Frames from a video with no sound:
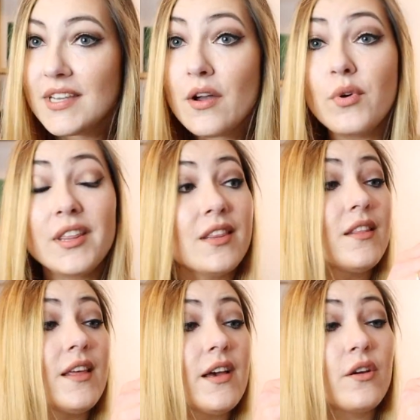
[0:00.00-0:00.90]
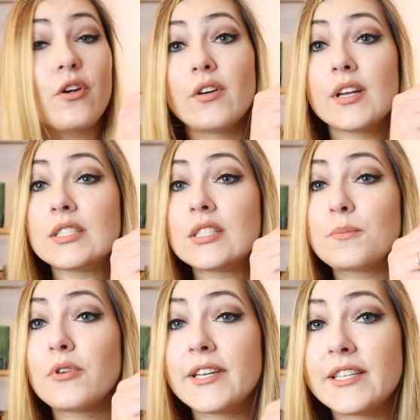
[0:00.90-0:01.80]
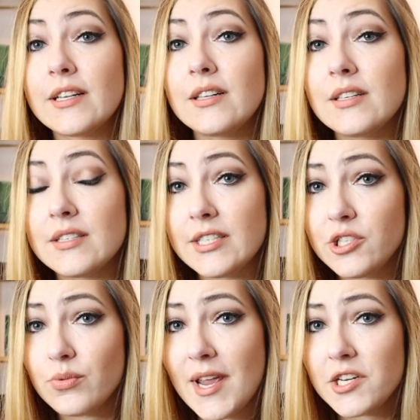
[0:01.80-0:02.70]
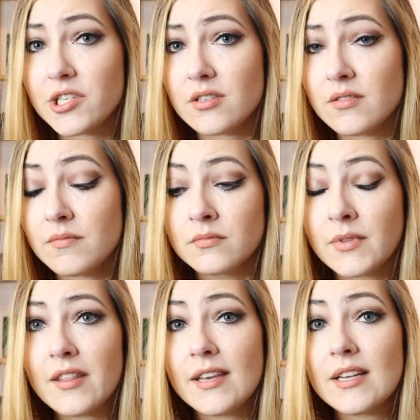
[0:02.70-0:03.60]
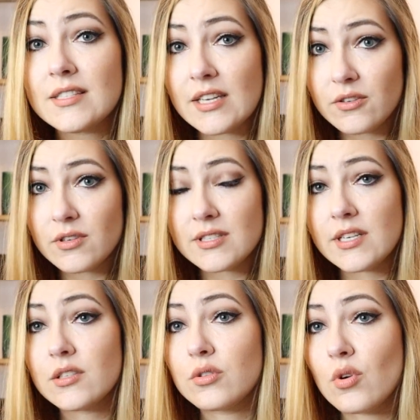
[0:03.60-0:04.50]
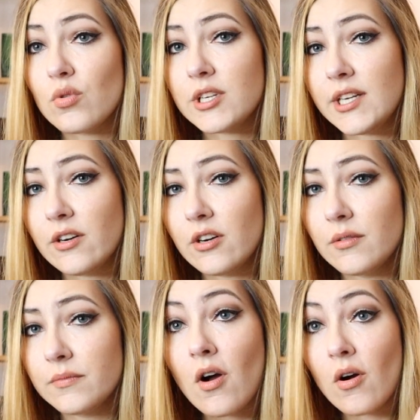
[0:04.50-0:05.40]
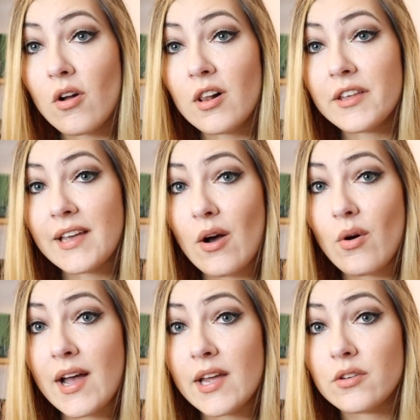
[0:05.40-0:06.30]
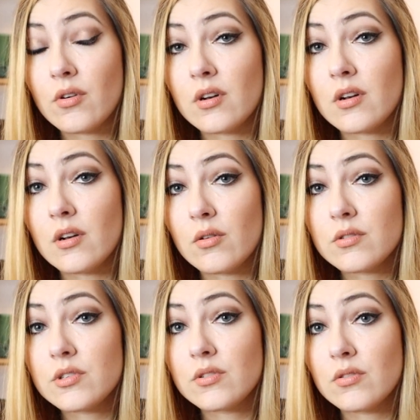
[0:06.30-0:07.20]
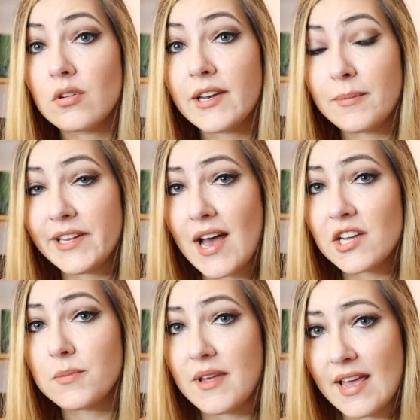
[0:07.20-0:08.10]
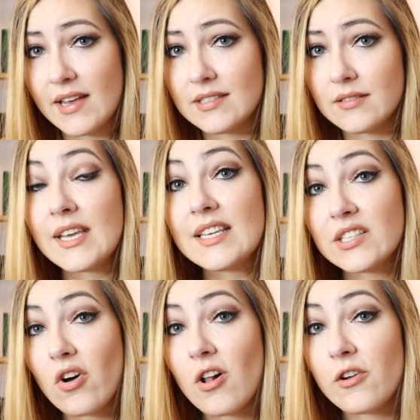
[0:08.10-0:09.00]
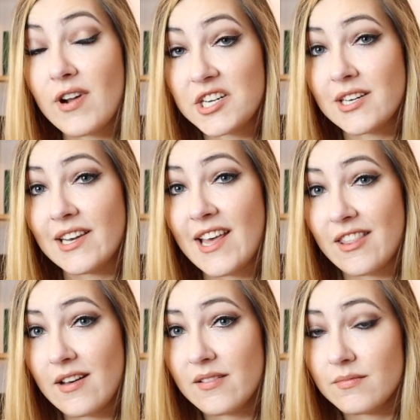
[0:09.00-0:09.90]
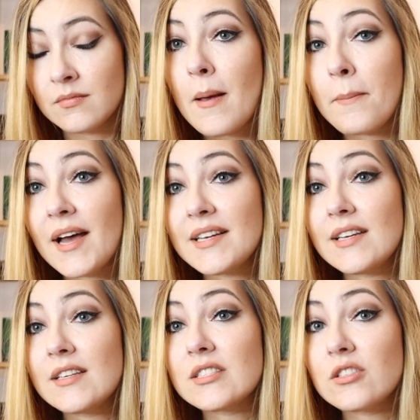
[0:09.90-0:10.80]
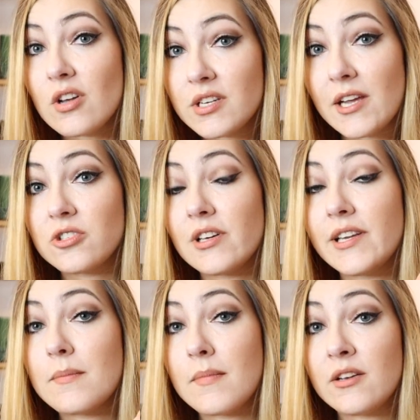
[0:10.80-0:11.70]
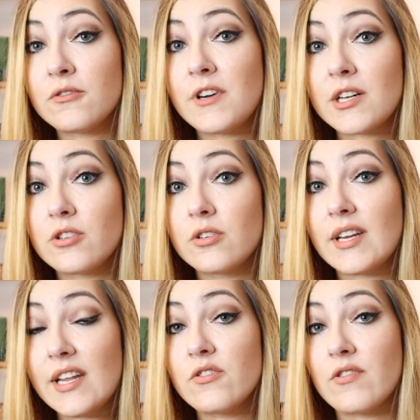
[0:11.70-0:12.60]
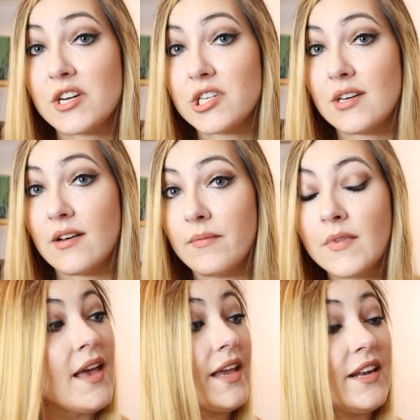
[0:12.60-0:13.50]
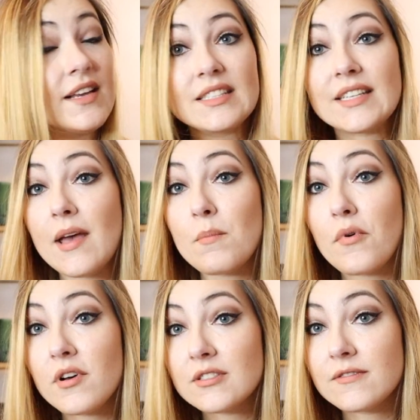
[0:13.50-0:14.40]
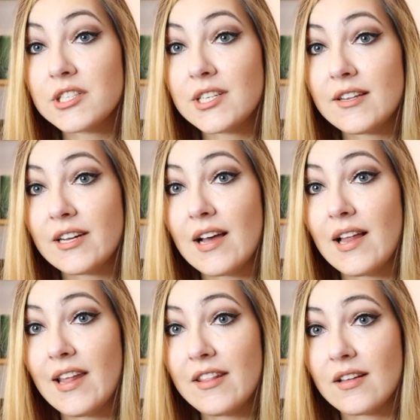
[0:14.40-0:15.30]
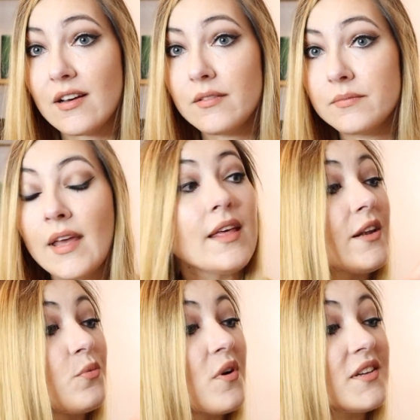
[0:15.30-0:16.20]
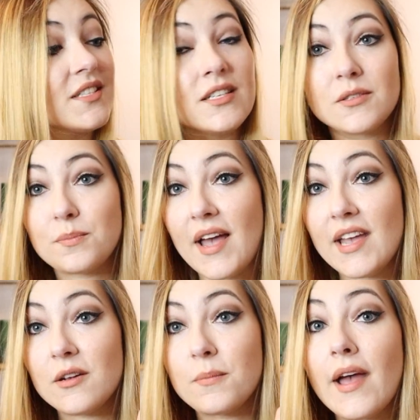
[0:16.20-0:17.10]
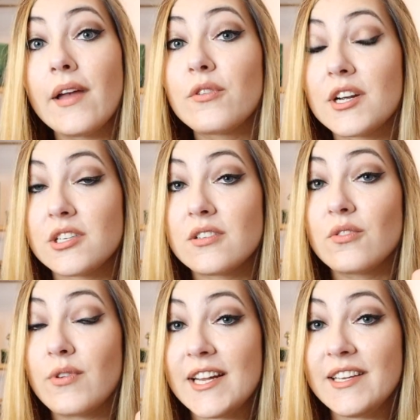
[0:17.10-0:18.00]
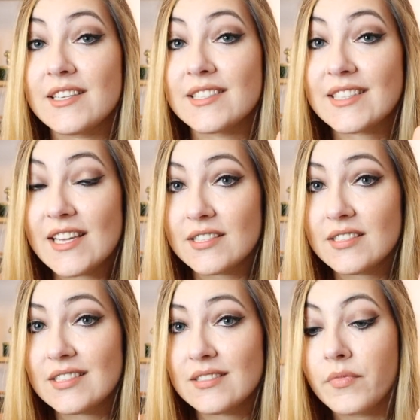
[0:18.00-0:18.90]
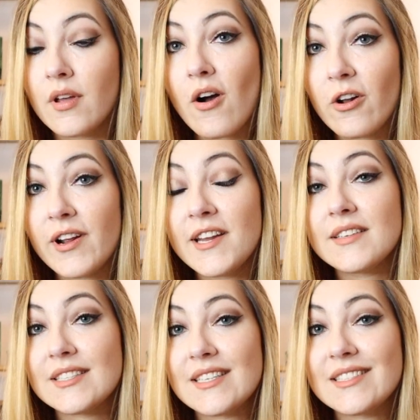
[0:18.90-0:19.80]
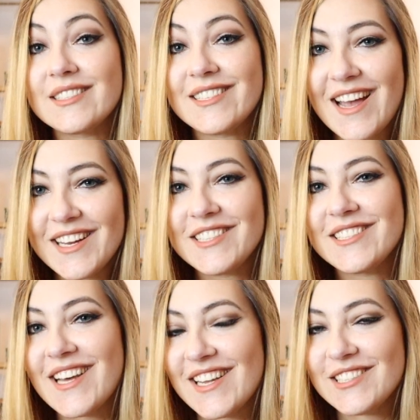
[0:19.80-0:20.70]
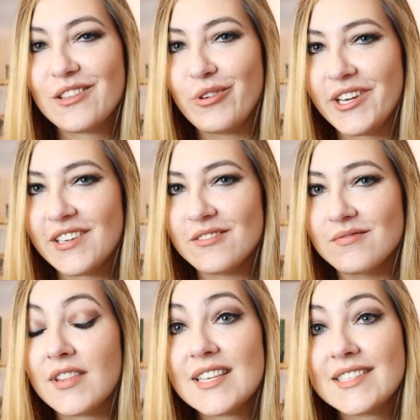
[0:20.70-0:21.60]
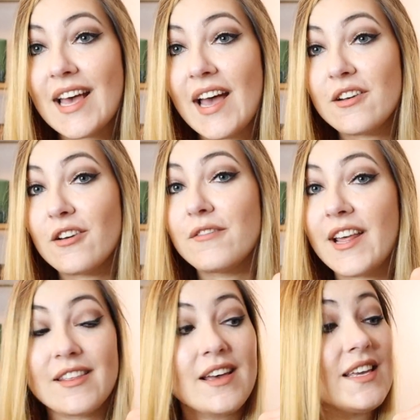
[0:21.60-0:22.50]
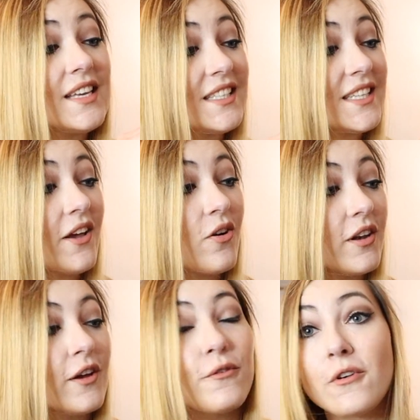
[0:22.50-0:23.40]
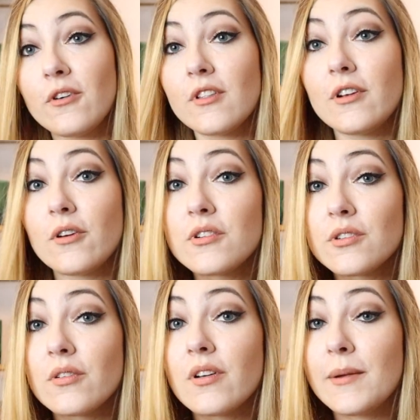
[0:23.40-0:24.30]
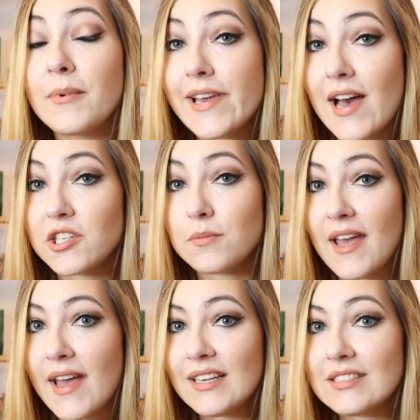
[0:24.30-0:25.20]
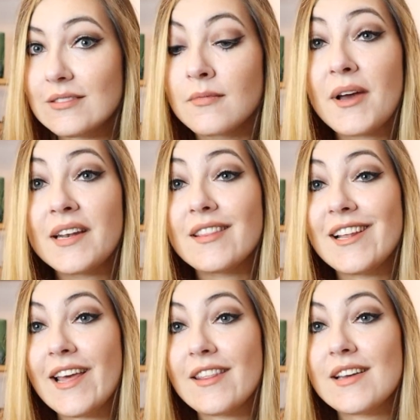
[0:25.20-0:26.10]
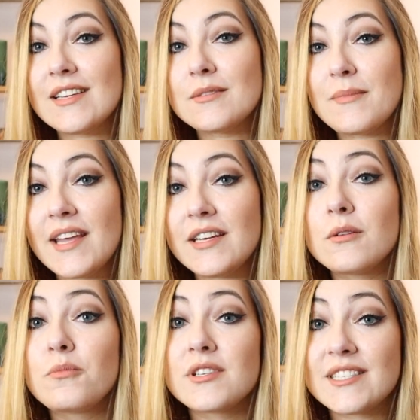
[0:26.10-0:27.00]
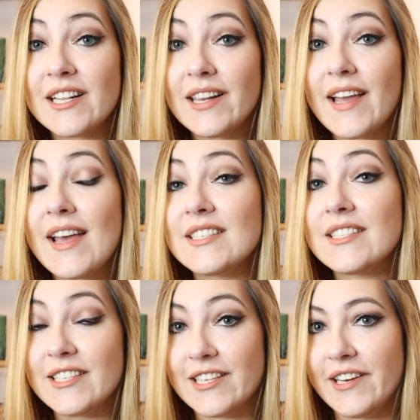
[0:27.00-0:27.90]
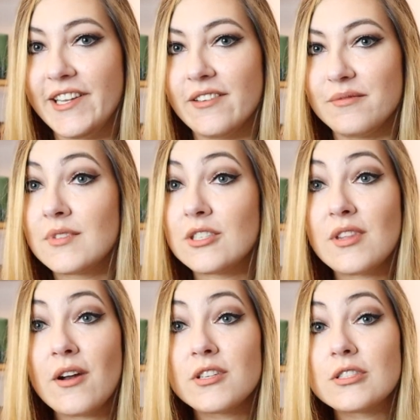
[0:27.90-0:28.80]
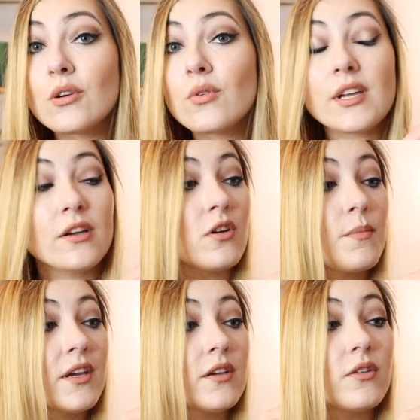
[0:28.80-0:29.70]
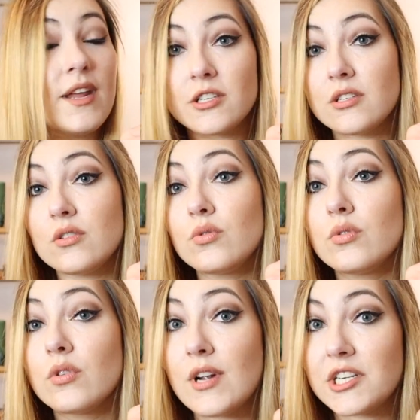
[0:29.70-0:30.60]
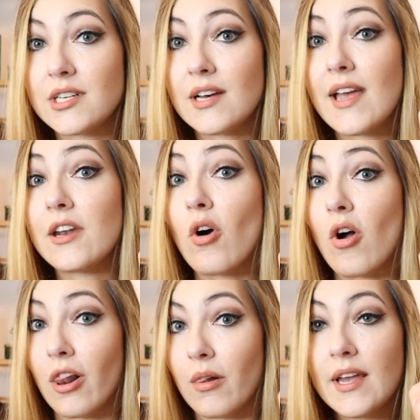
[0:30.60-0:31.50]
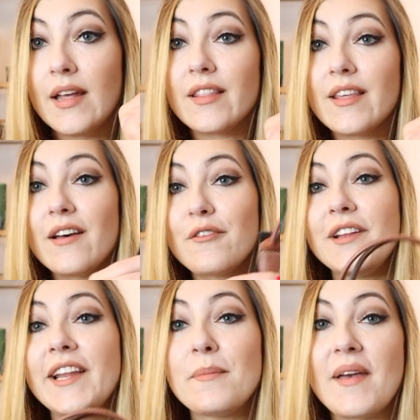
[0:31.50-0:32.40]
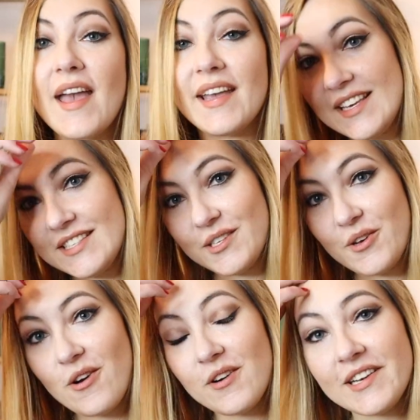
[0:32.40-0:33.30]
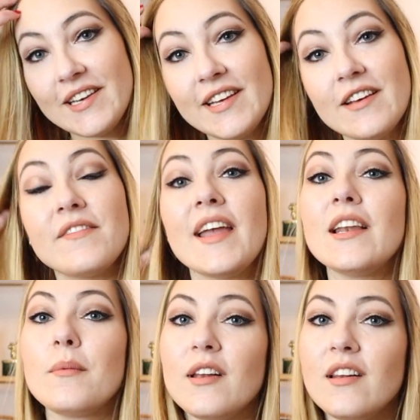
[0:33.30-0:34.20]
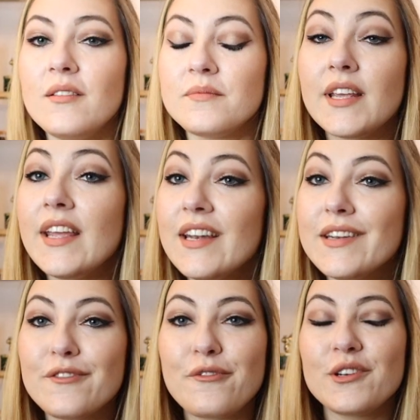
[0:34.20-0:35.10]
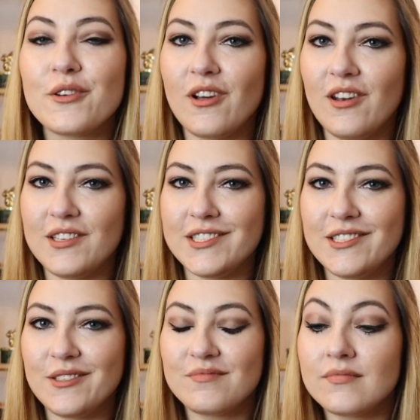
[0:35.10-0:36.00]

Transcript: With the current political situation, I think it's interesting to note here, all the cowhide on Longchamp Le Pliage bags is called Russian leather, but it is not actually manufactured in Russia. It is embossed vachetta leather that was inspired by Russian reindeer skins. Already since 1993, this kind of leather is iconic for the Longchamp Le Pliage bags, but the leather is made in Brazil and Italy, so there is no economic connection to Russia at all. The filet bag is currently available in different colors.